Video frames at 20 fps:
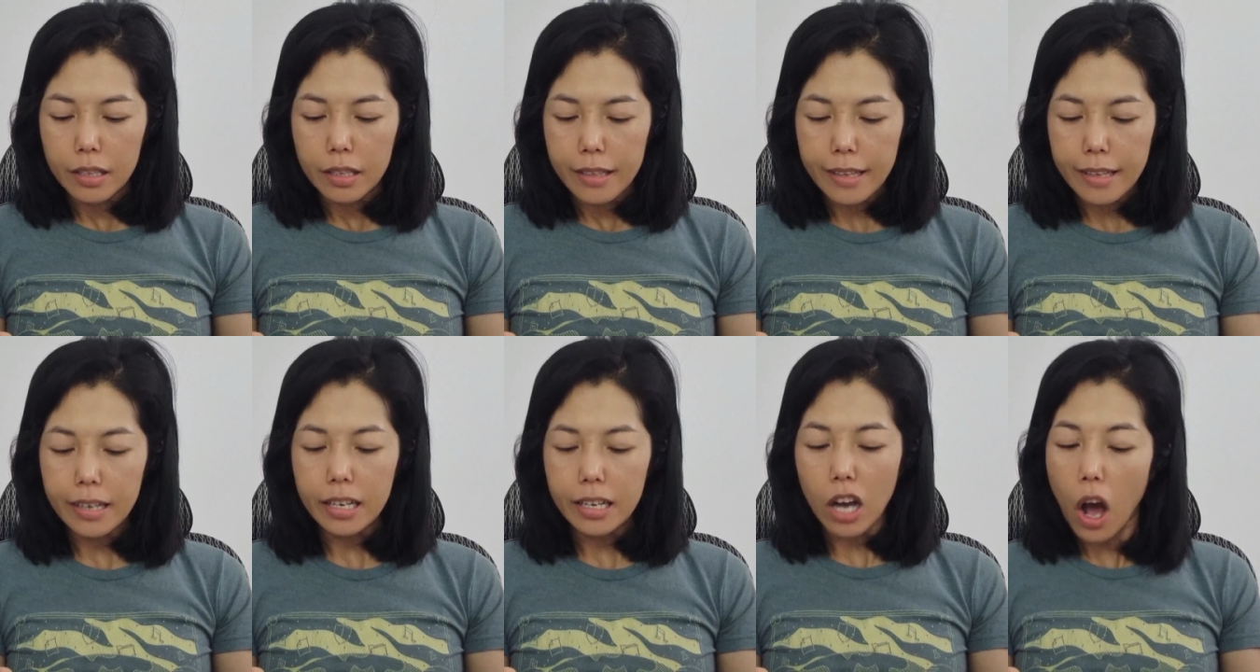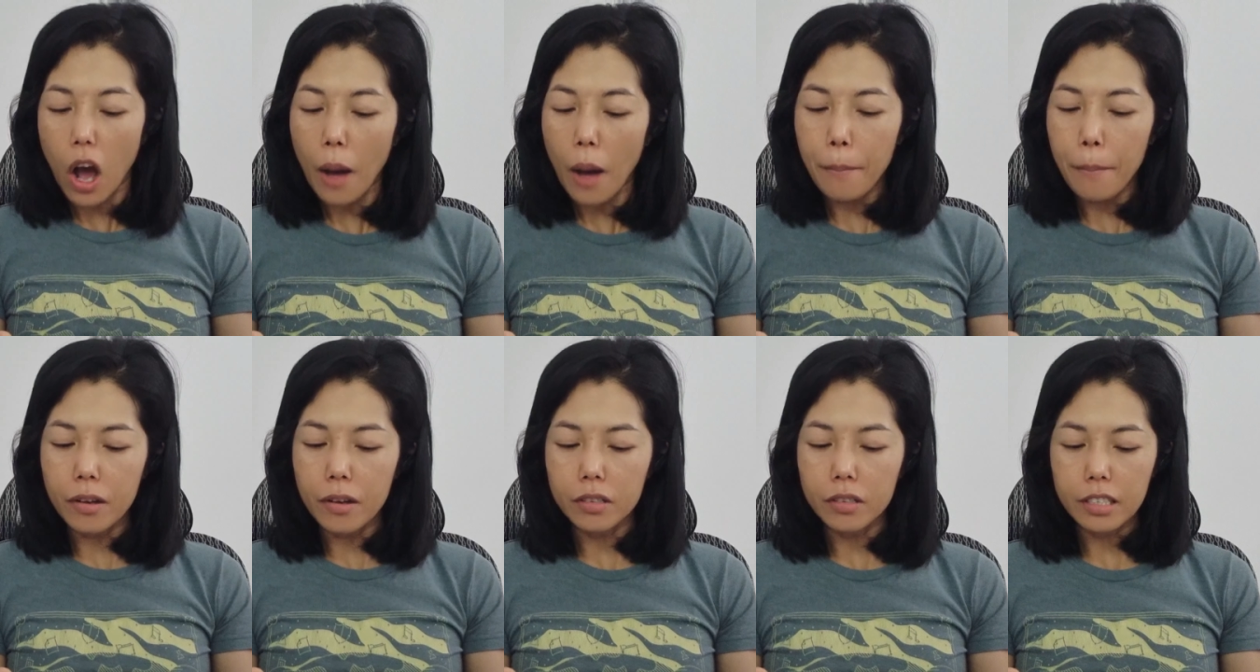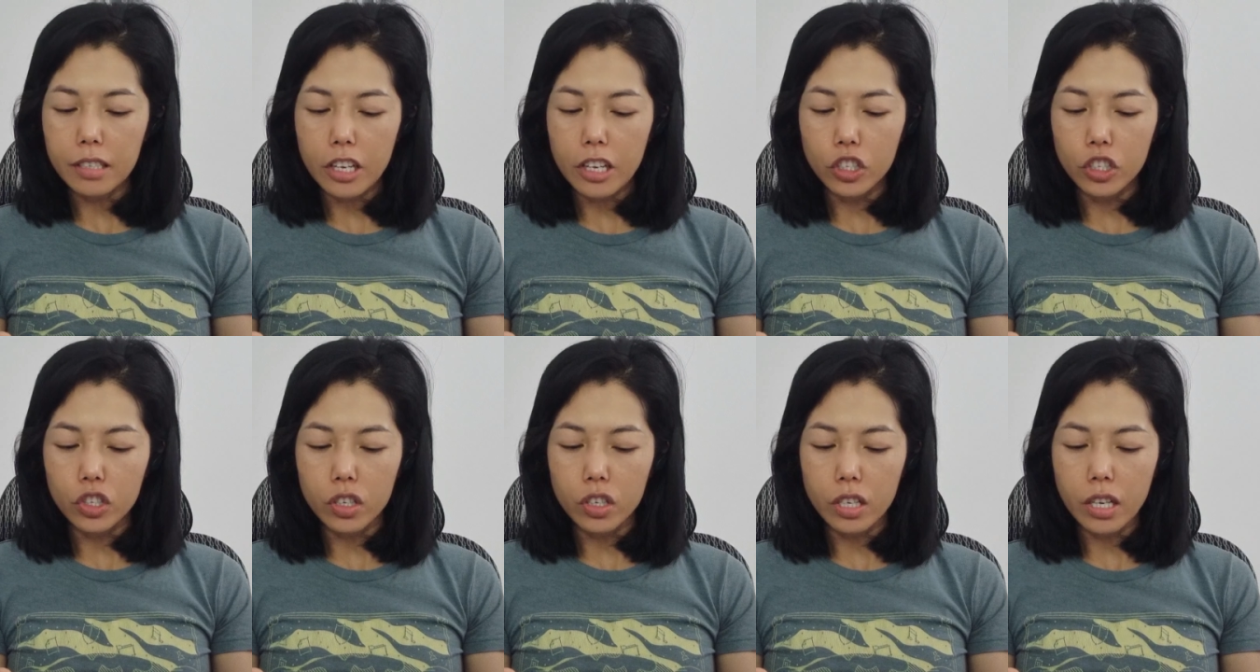the common
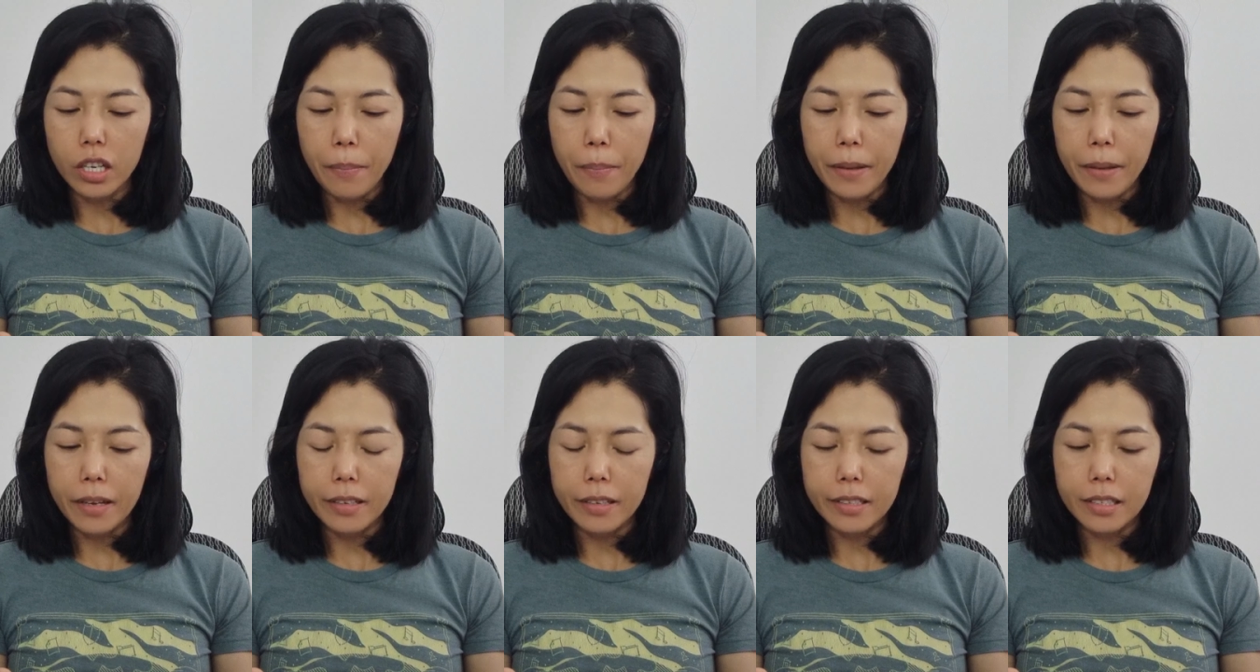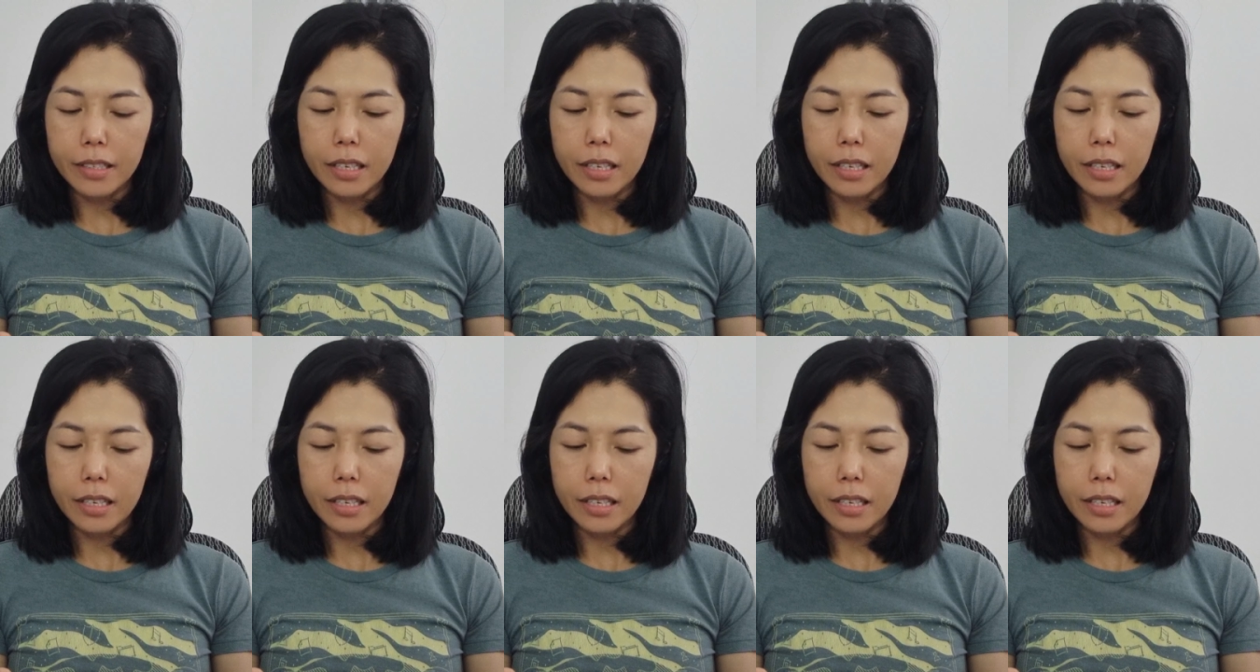engineering